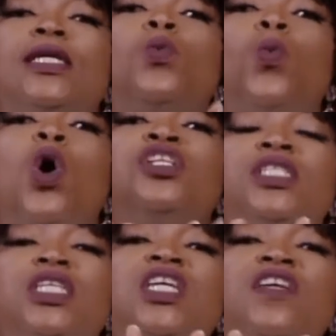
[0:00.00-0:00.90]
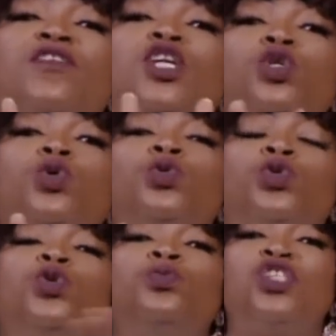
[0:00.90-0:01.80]
Scene 1 TV
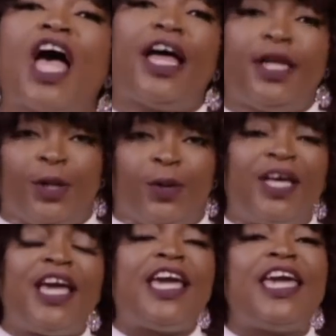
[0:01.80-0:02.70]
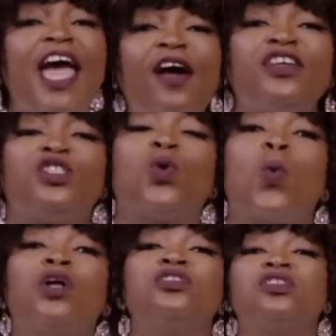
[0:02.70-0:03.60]
YouTube channel. Here is your
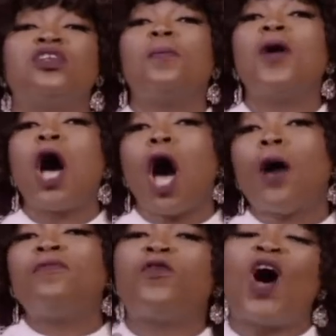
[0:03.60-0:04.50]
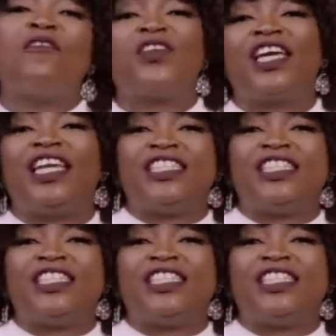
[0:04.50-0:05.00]
one-stop hub for African